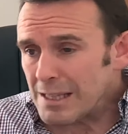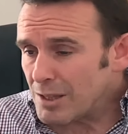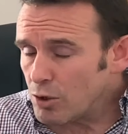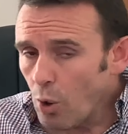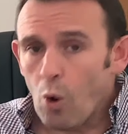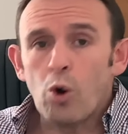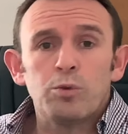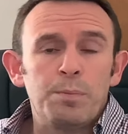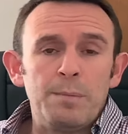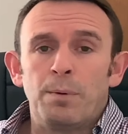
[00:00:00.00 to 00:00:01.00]
Talk
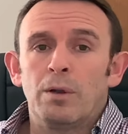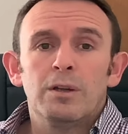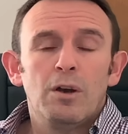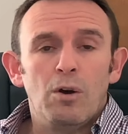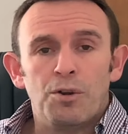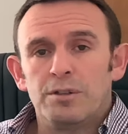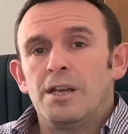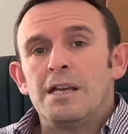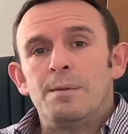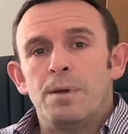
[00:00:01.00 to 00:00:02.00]
to people on a
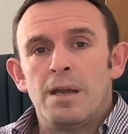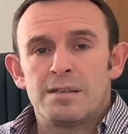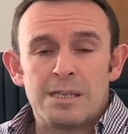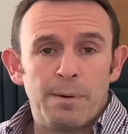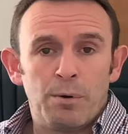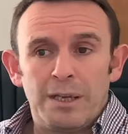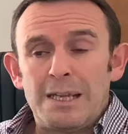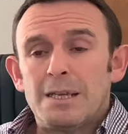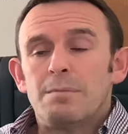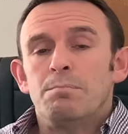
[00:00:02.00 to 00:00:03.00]
daily basis about it.
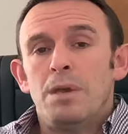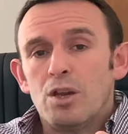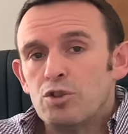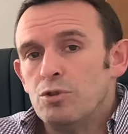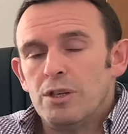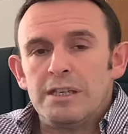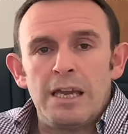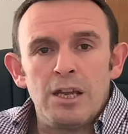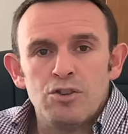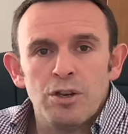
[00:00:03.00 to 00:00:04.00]
Make sure you're
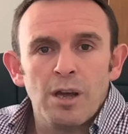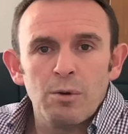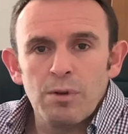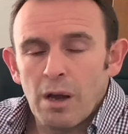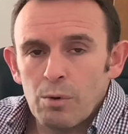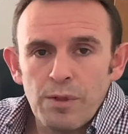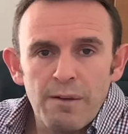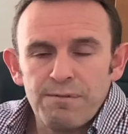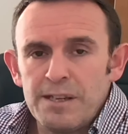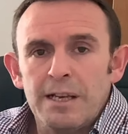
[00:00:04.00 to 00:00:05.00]
gauging how they're
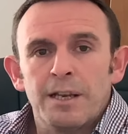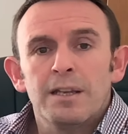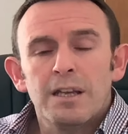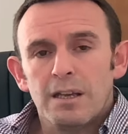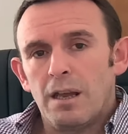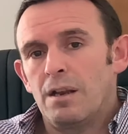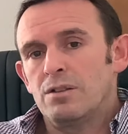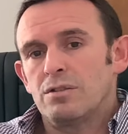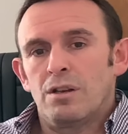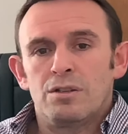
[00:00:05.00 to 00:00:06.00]
feeling. It
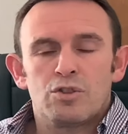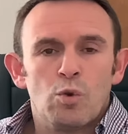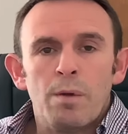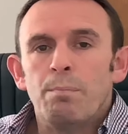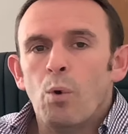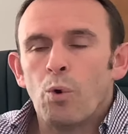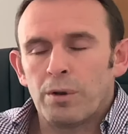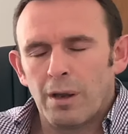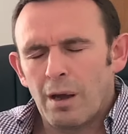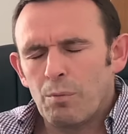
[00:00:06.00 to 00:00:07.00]
is so
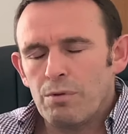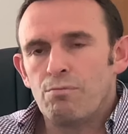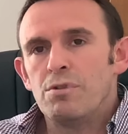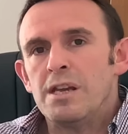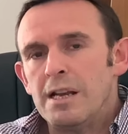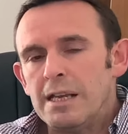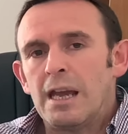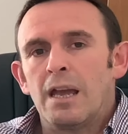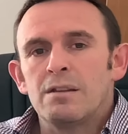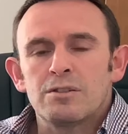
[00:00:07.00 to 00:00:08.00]
important, and we're really
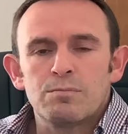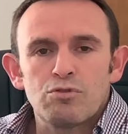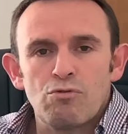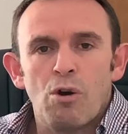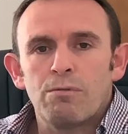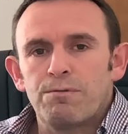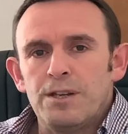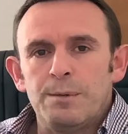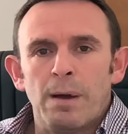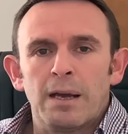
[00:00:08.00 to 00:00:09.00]
getting some strong
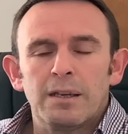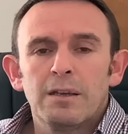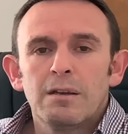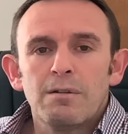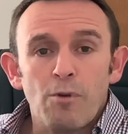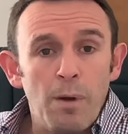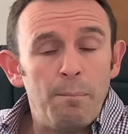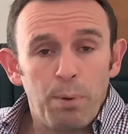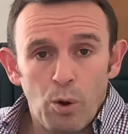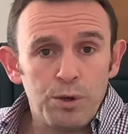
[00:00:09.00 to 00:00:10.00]
feedback from
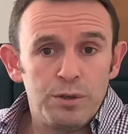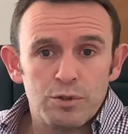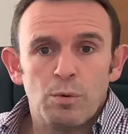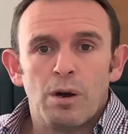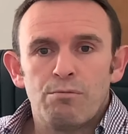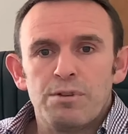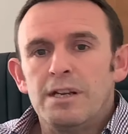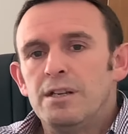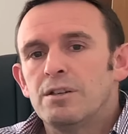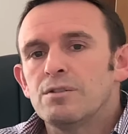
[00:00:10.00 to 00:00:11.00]
employees who are
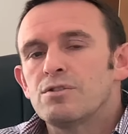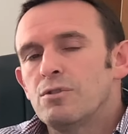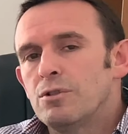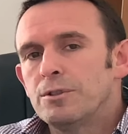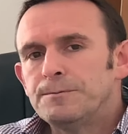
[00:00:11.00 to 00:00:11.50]
really concerned.